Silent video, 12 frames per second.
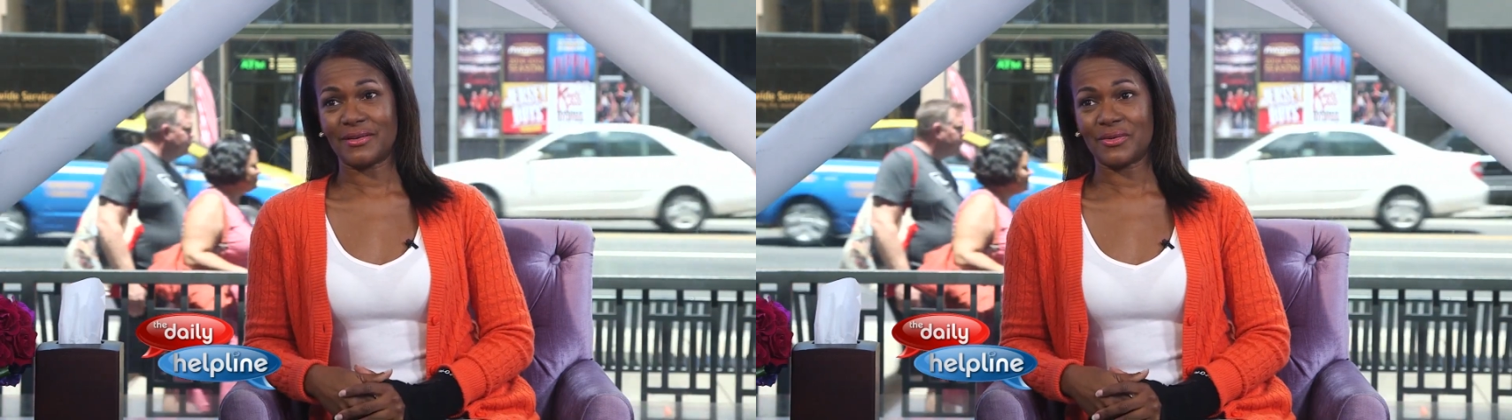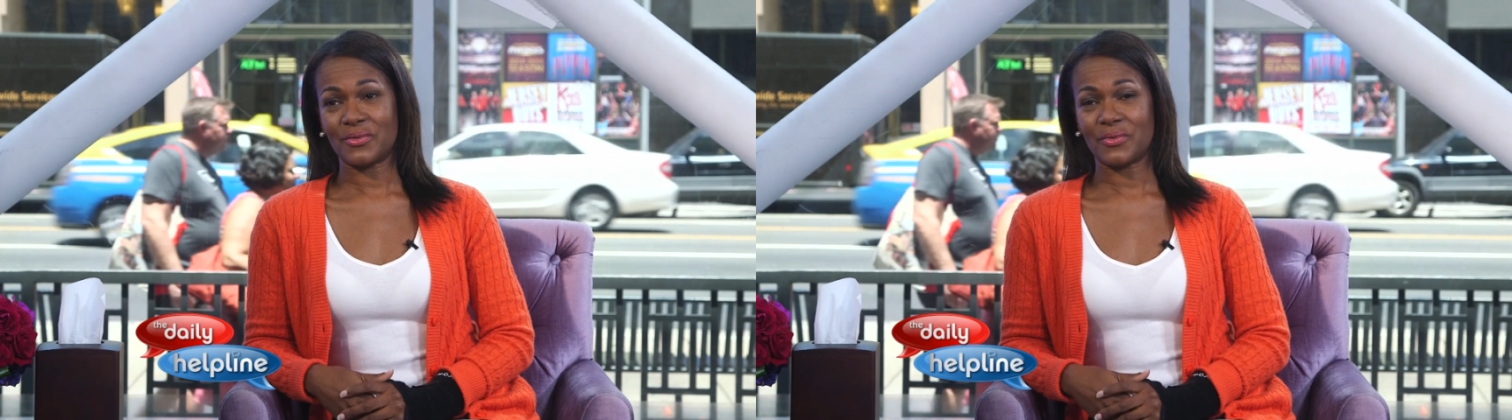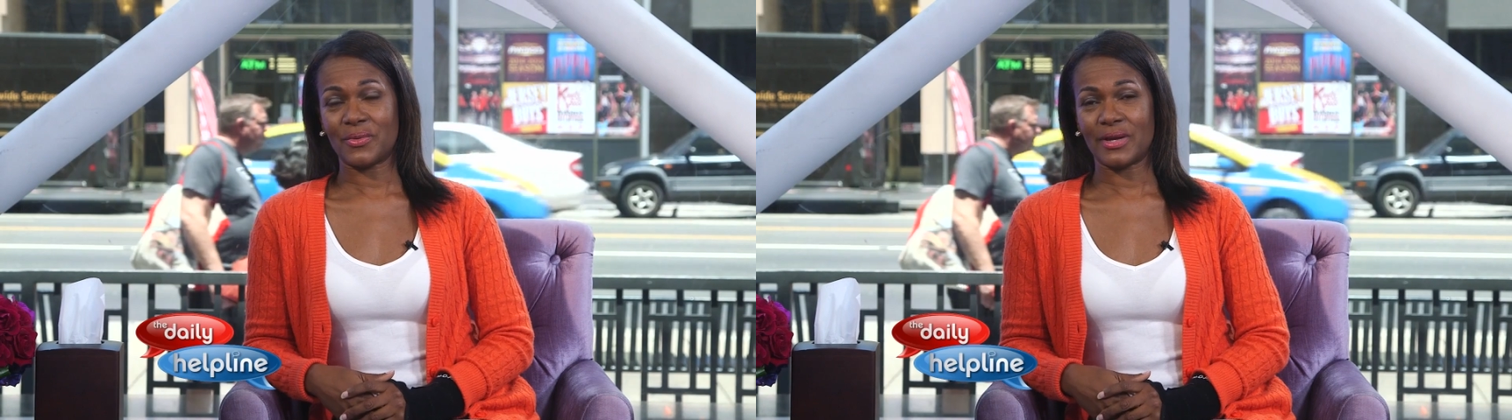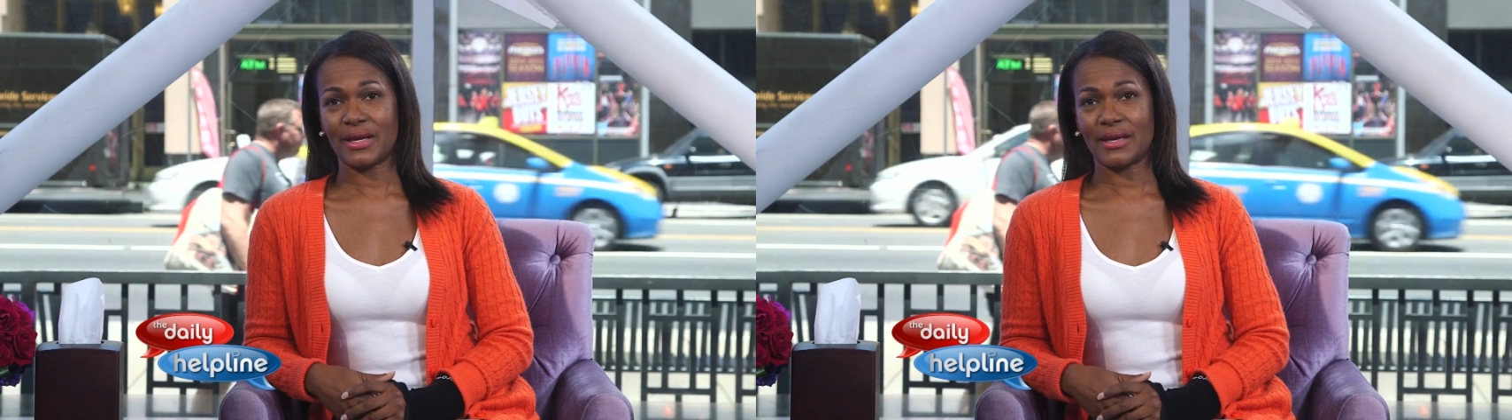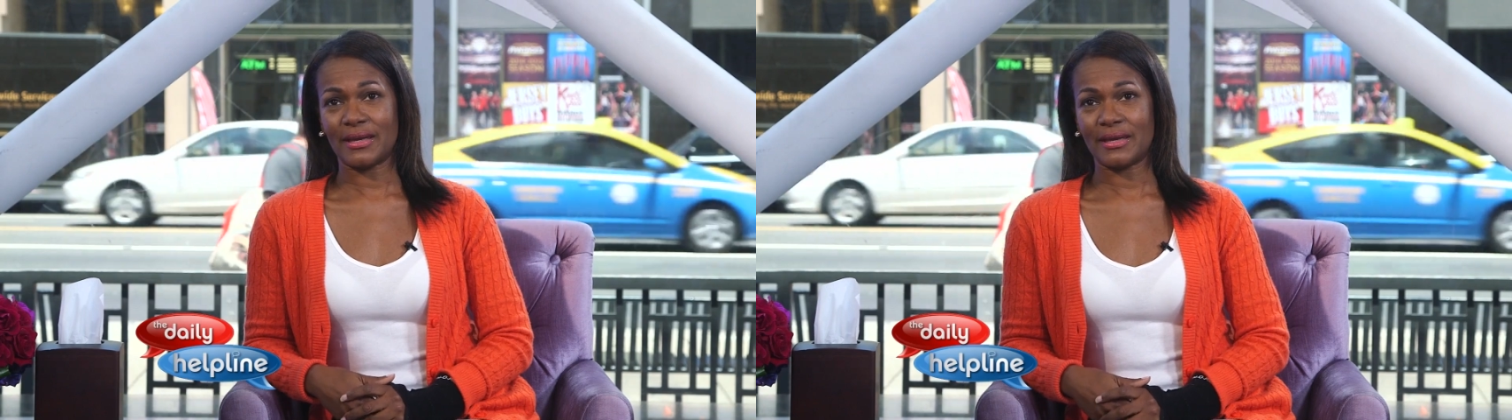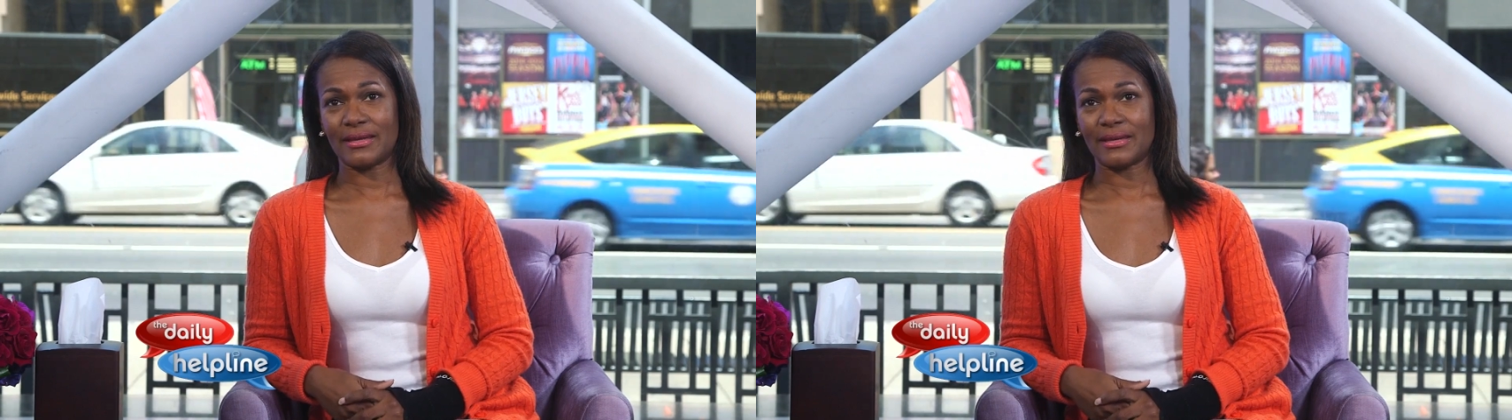
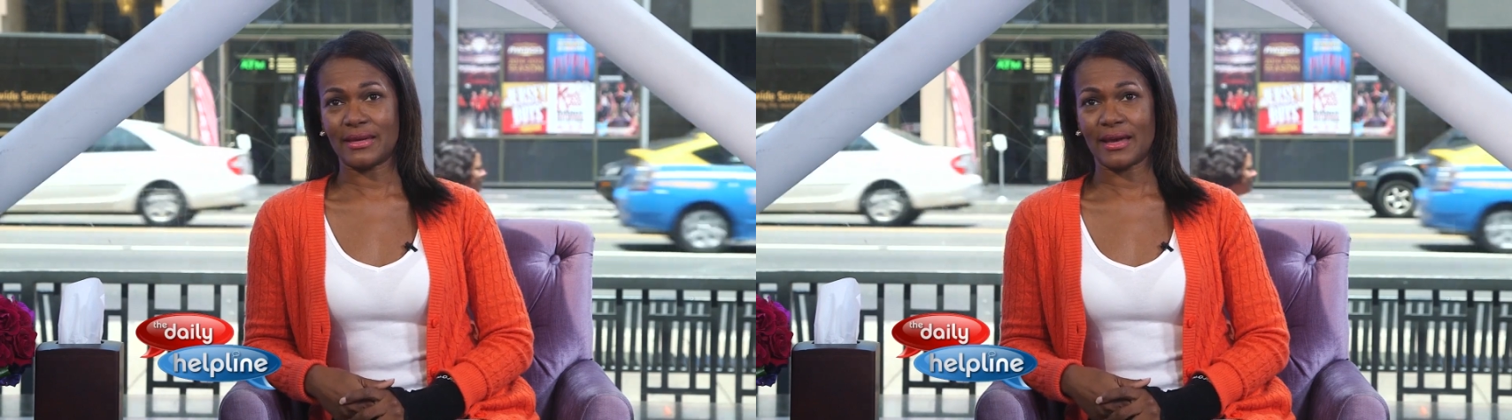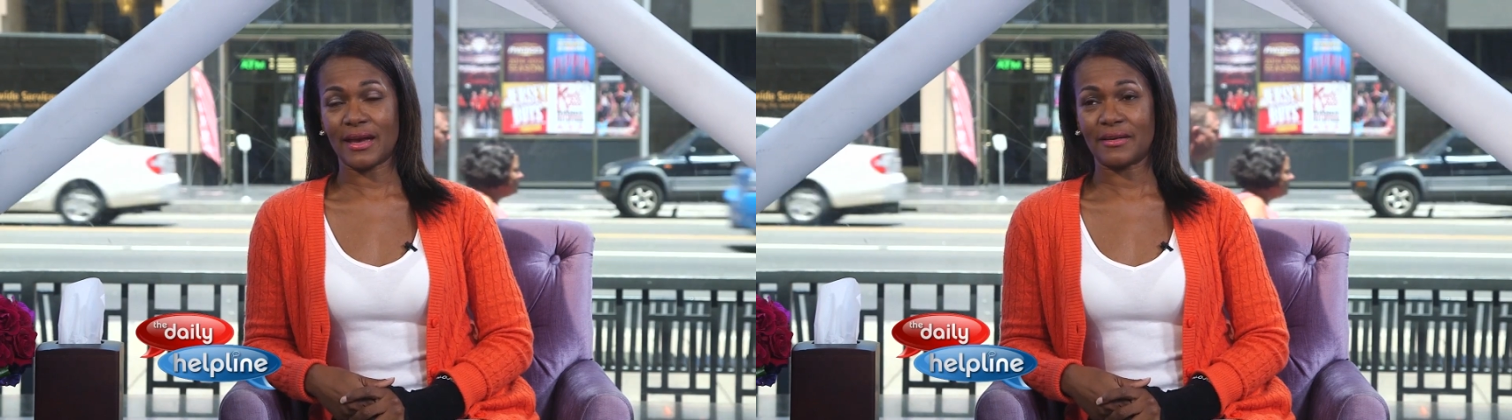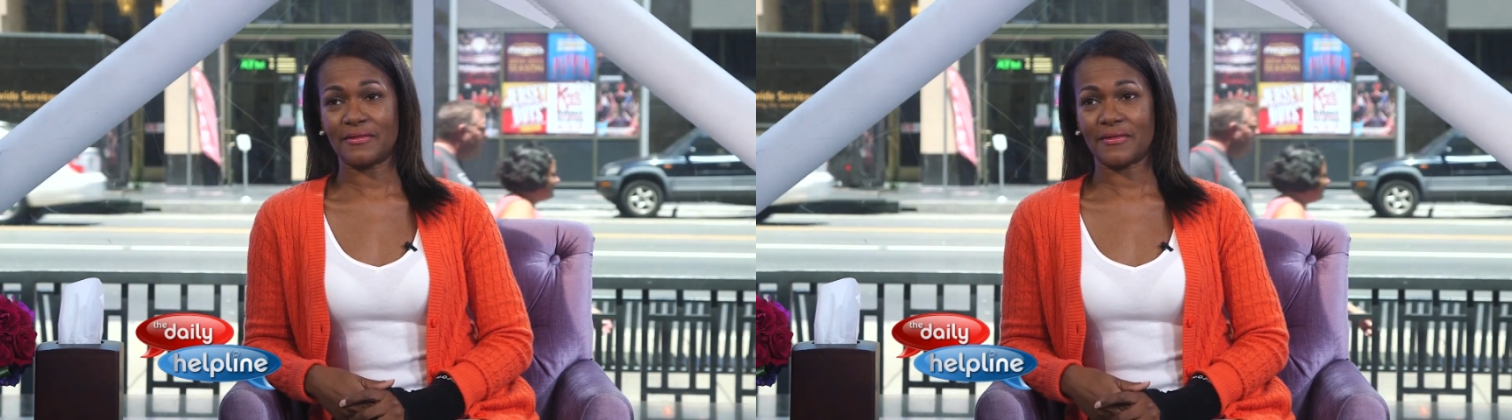when I